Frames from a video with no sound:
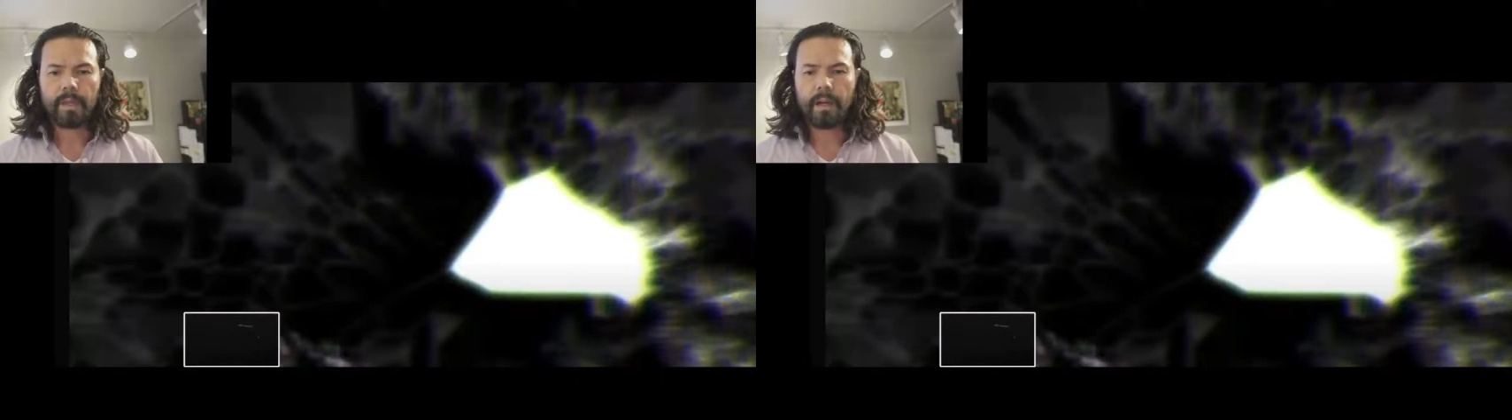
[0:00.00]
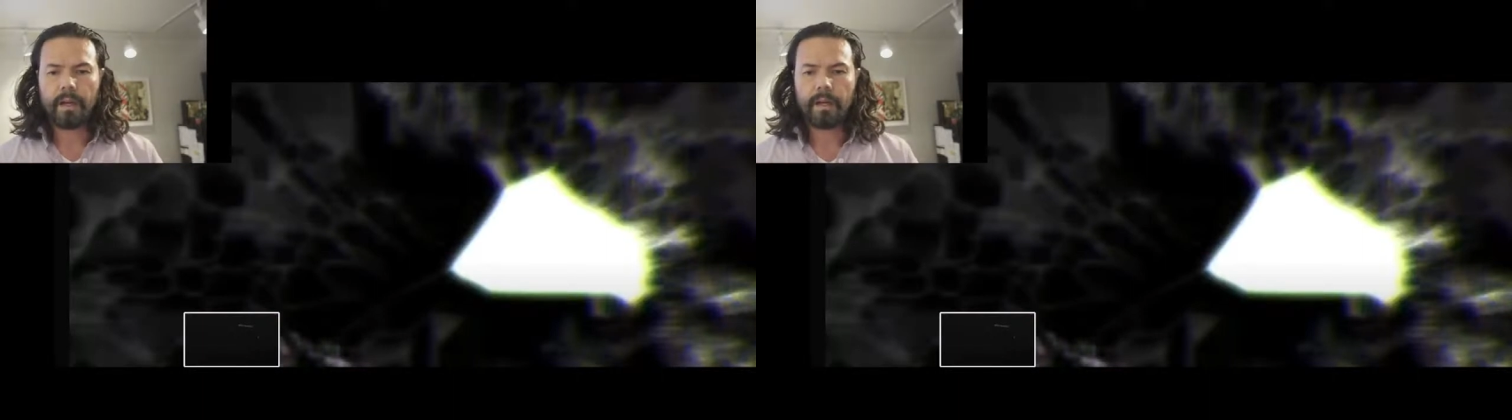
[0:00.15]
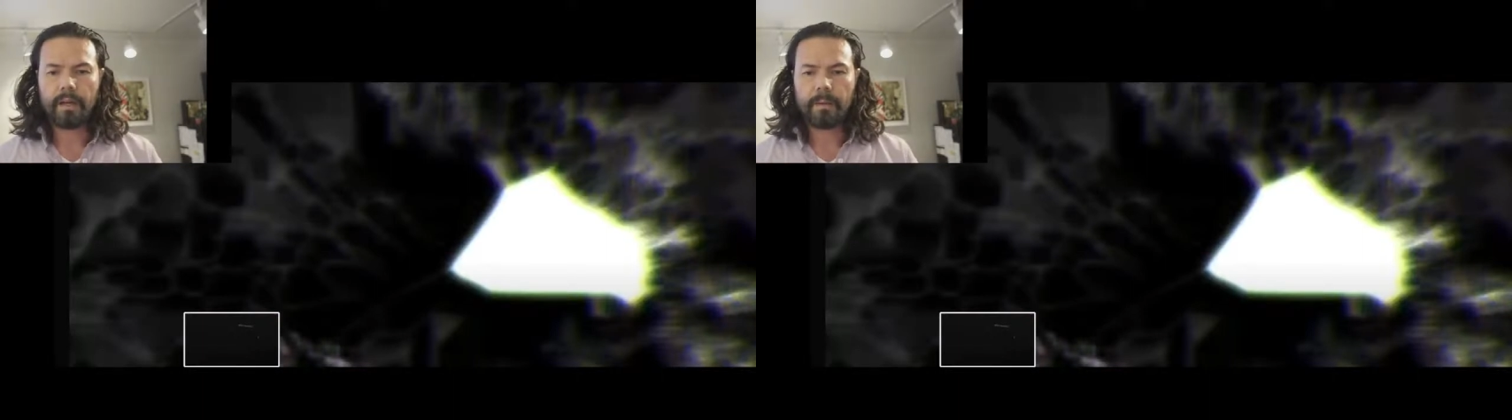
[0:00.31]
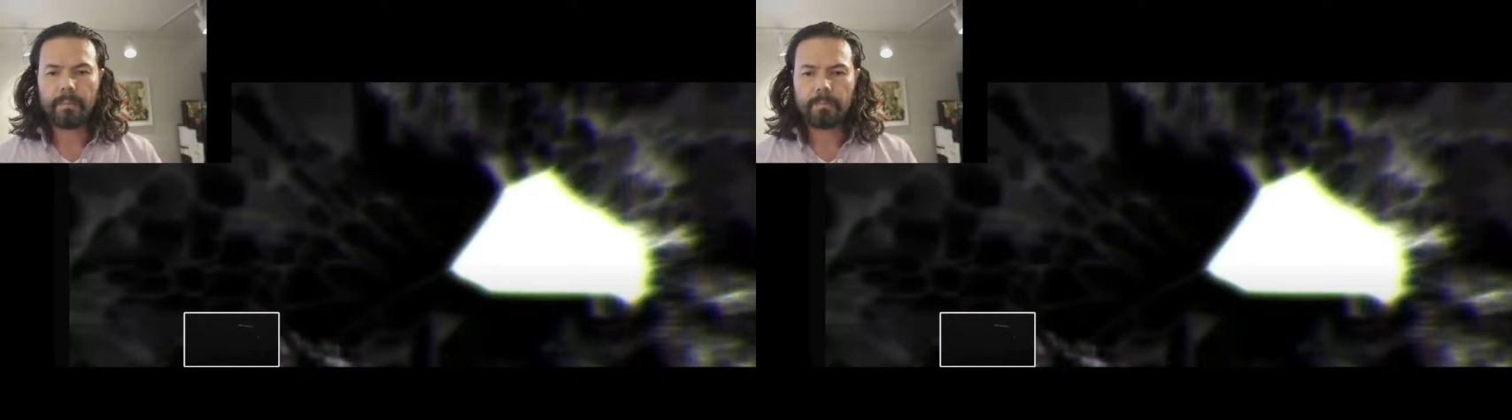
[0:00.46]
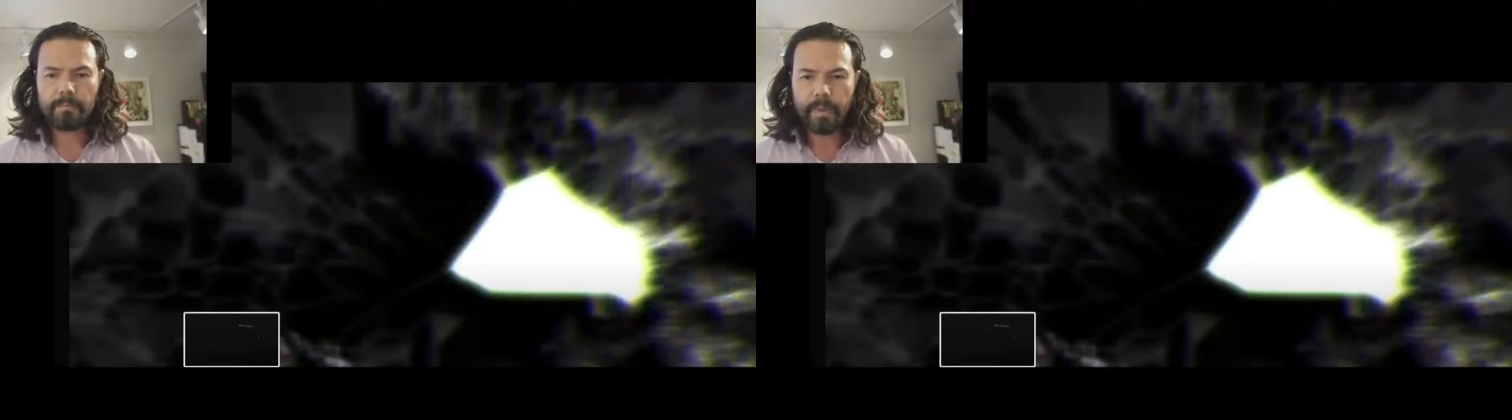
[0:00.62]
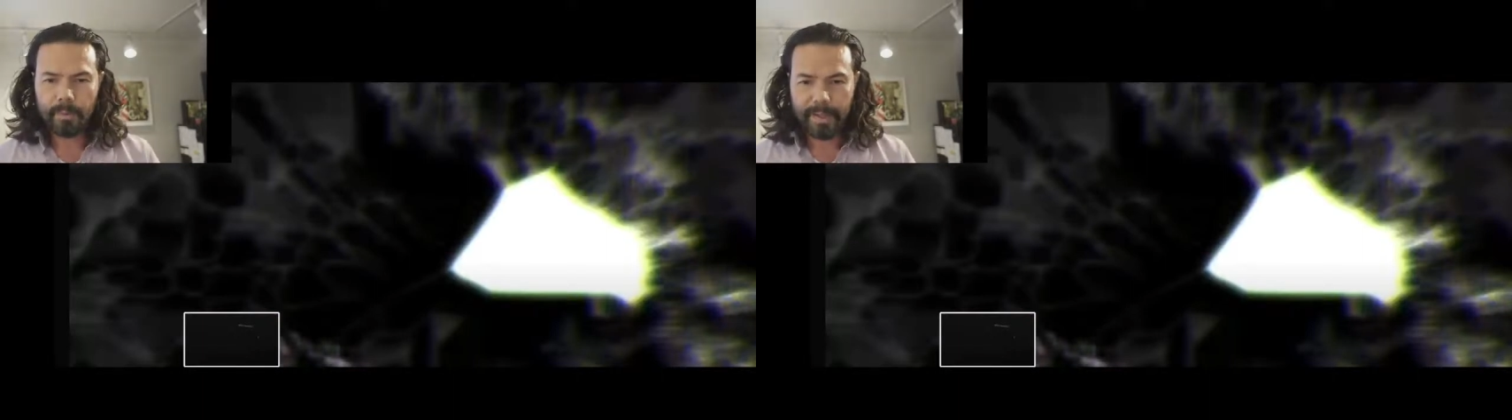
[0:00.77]

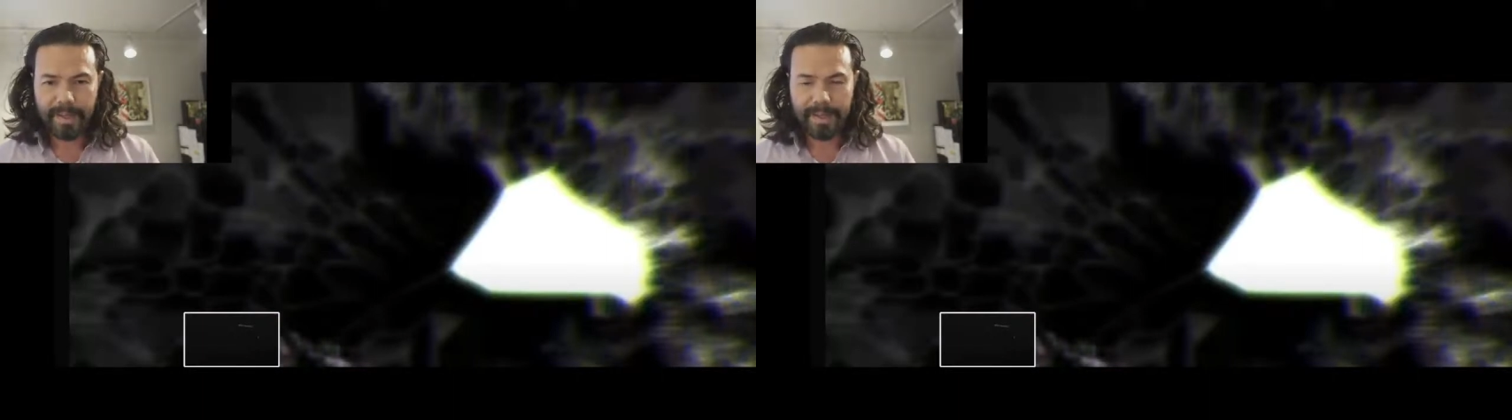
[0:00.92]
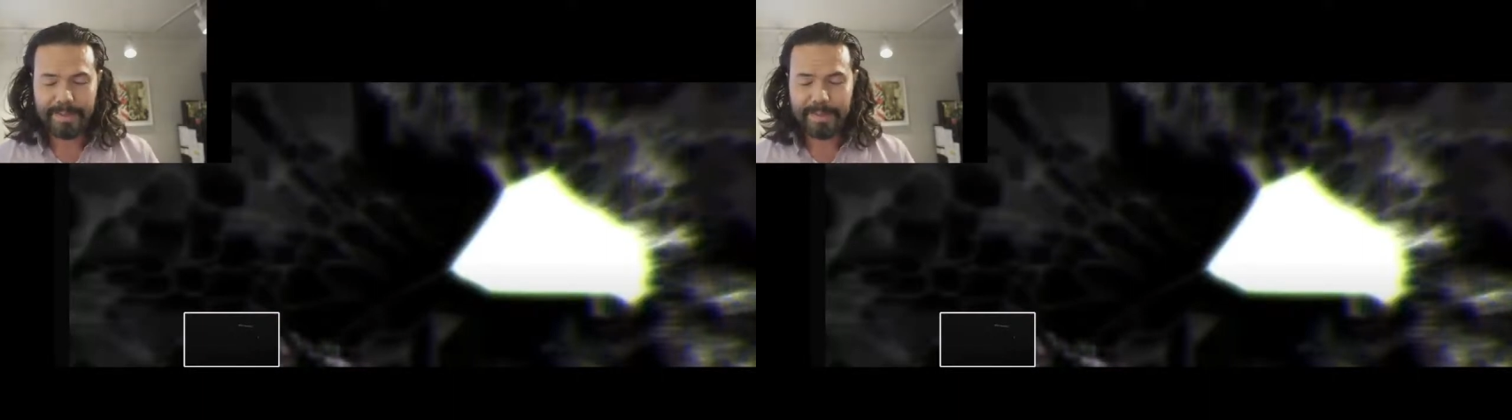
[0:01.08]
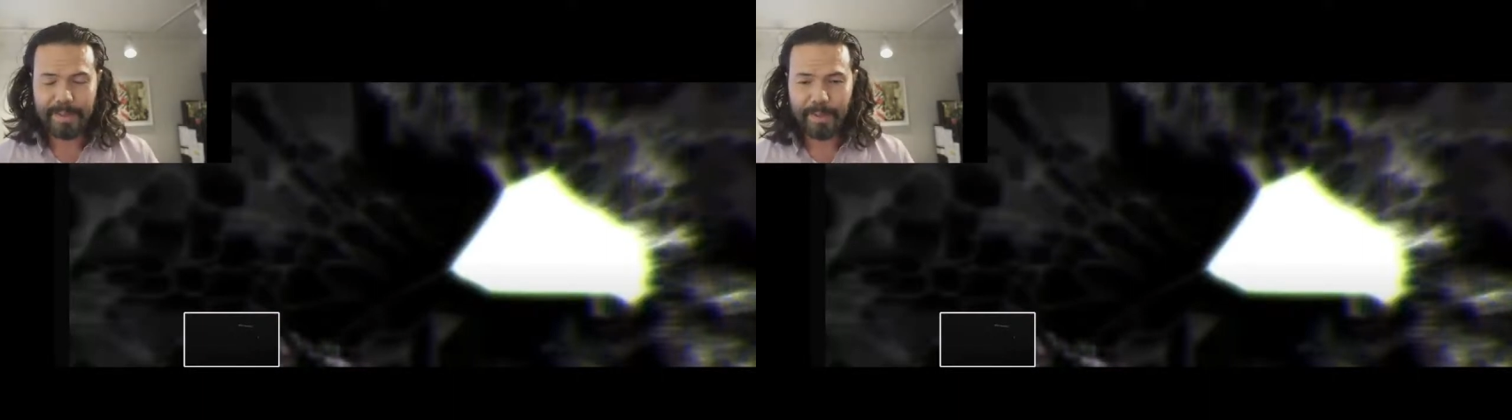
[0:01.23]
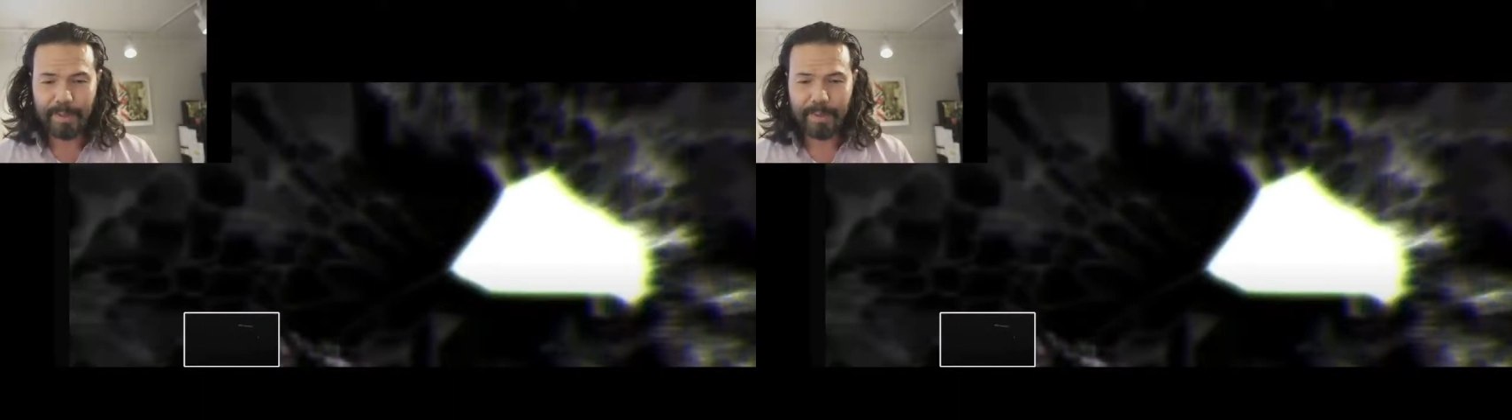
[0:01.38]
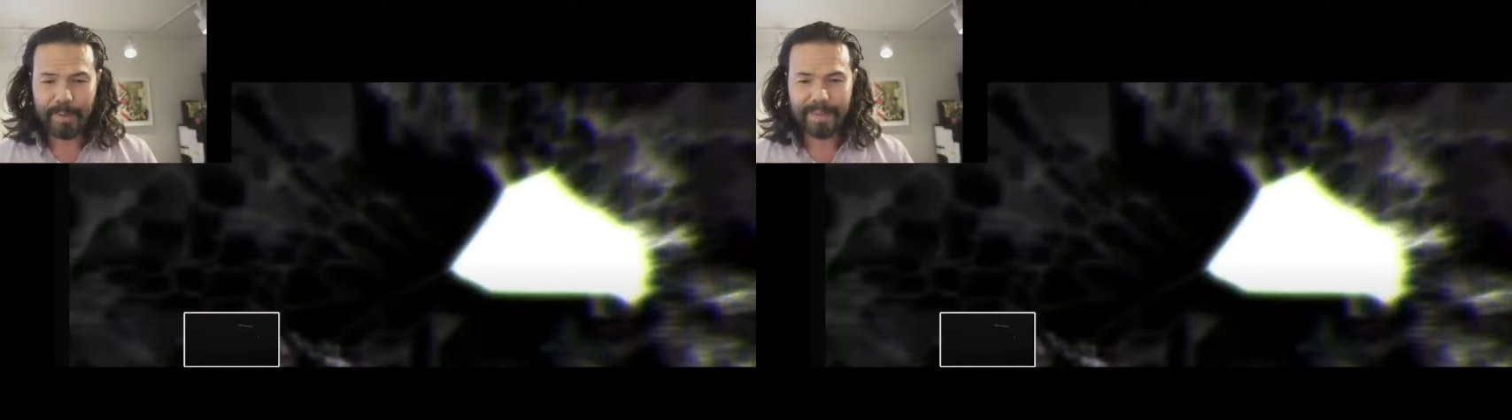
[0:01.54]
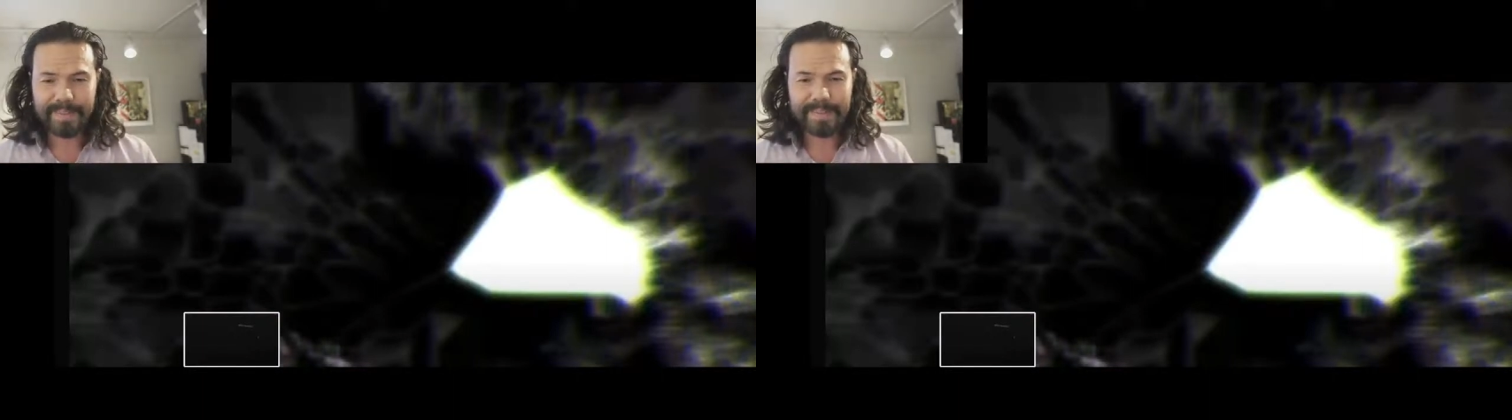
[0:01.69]
Okay,
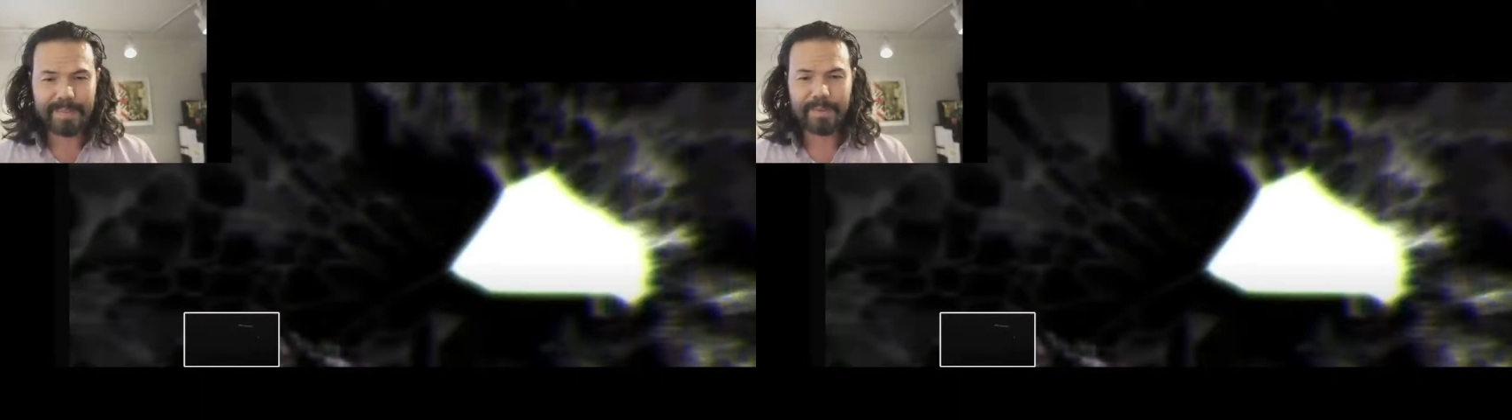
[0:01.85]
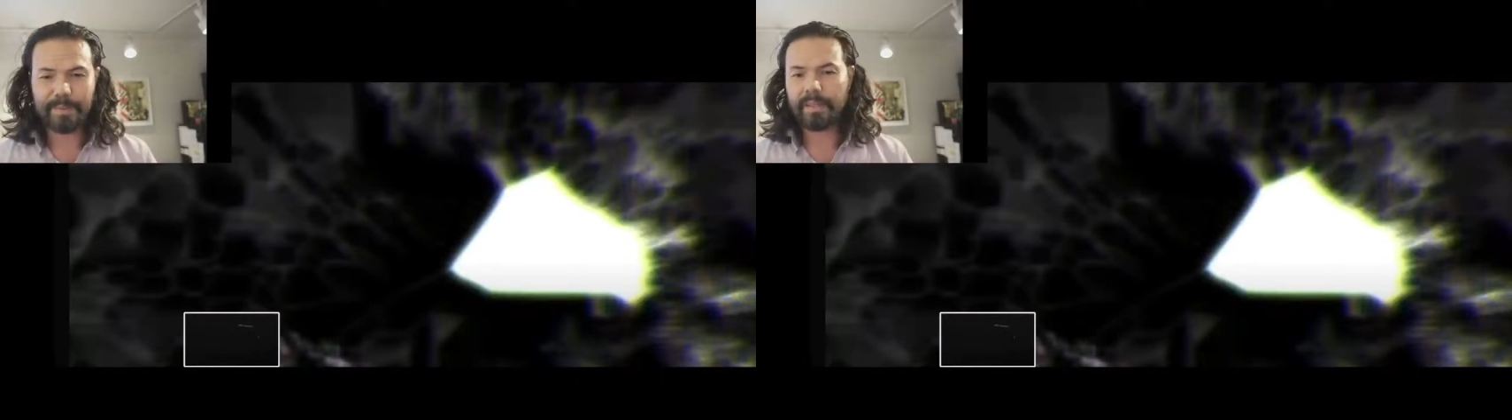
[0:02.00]
so on to,